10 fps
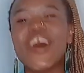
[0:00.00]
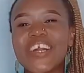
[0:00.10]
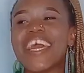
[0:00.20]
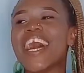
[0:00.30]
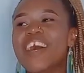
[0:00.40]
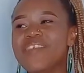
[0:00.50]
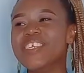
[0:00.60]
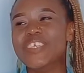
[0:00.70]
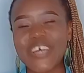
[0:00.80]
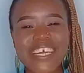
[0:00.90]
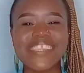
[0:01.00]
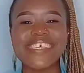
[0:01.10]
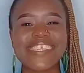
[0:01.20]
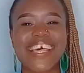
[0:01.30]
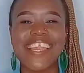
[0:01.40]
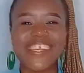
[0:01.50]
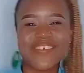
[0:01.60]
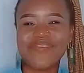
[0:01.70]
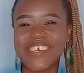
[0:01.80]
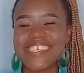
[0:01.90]
Okay, I'm enjoying this a
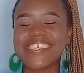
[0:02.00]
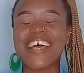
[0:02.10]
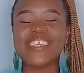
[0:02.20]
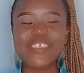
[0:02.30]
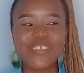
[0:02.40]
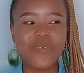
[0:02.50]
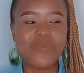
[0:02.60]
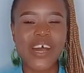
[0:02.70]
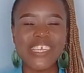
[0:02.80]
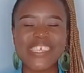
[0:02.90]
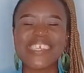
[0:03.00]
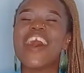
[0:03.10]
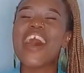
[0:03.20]
little bit too much.